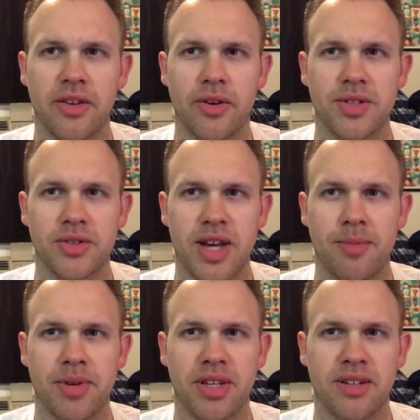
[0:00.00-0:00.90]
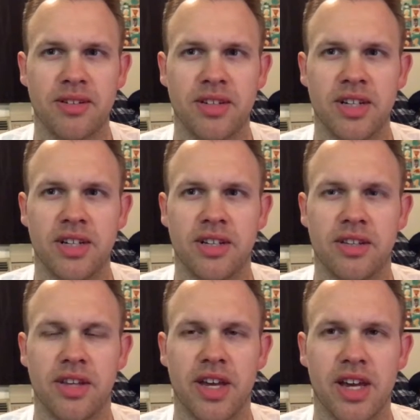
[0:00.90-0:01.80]
They want to see what's happening,
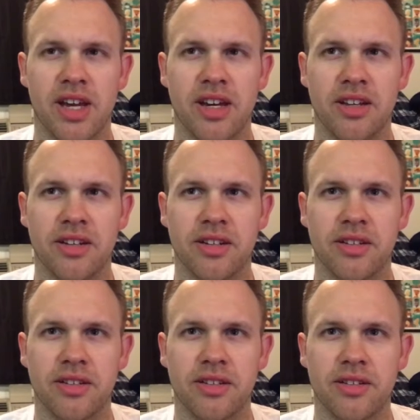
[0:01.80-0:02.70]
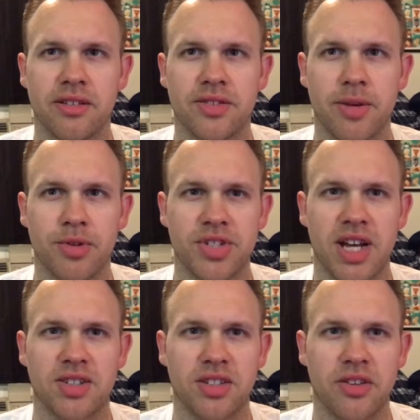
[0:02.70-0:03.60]
and Samuel
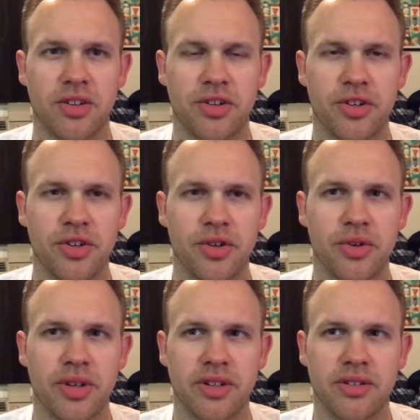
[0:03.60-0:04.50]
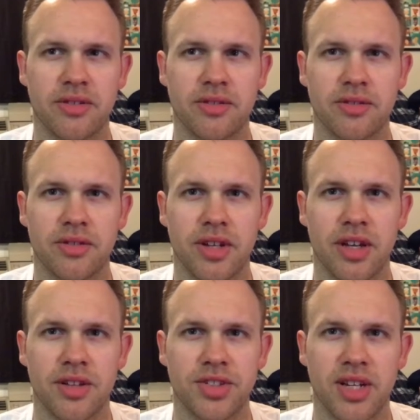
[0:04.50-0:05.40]
Jackson and the crew and
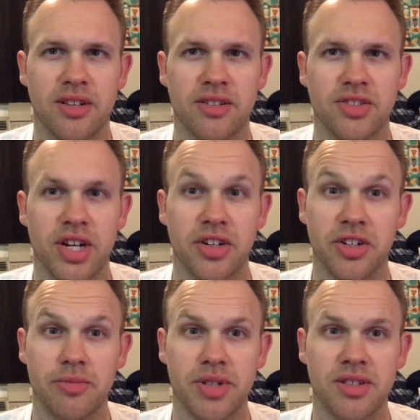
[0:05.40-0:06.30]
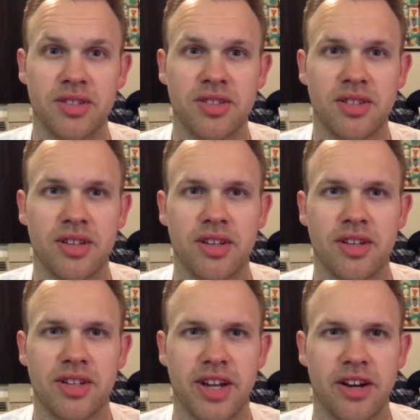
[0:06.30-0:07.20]
John Goodman's
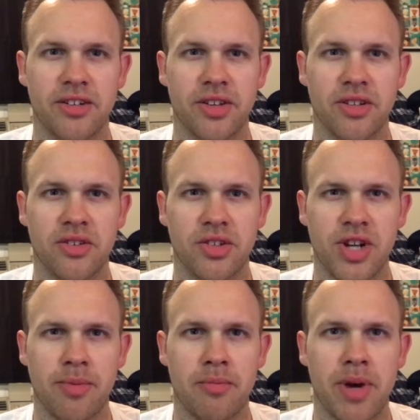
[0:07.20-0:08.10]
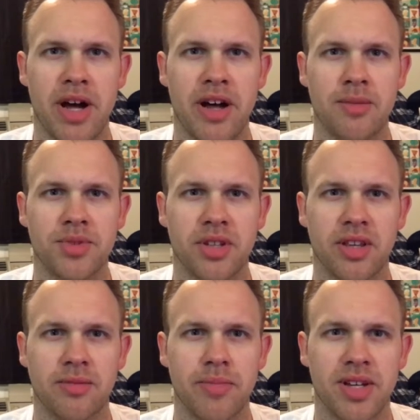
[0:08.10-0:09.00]
character, they're dropping bombs to
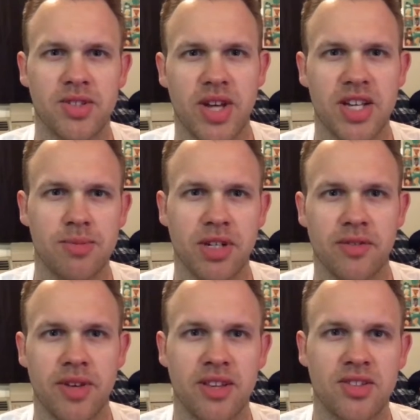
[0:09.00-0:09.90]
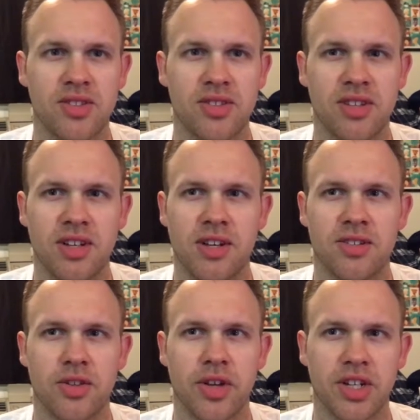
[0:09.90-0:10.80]
like make seismic events
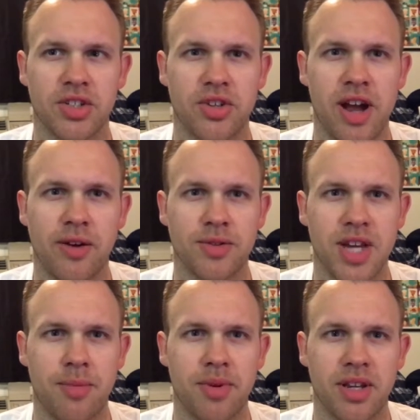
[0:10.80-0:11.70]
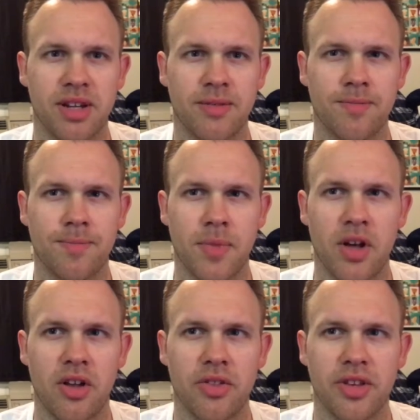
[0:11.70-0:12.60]
so they can track what's happening
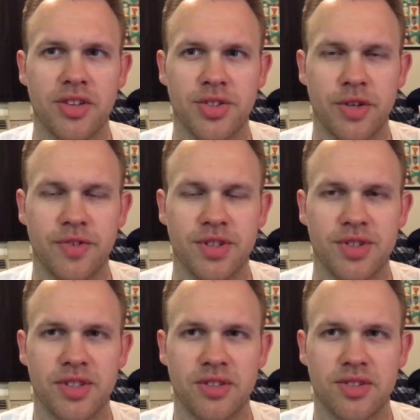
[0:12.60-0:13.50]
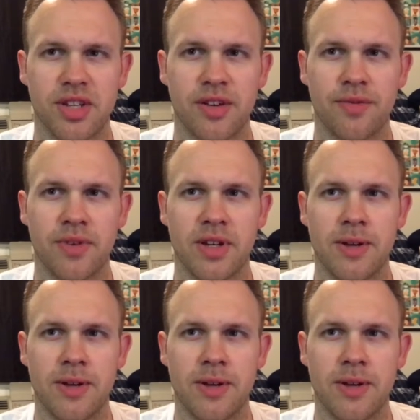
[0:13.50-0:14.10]
on the surface and stuff.